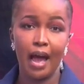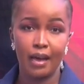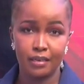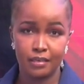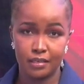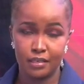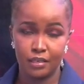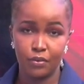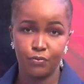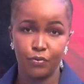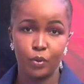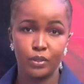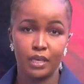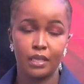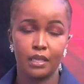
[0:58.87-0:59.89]
active,
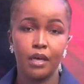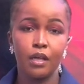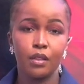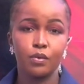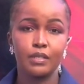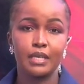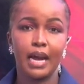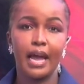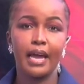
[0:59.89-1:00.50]
those that are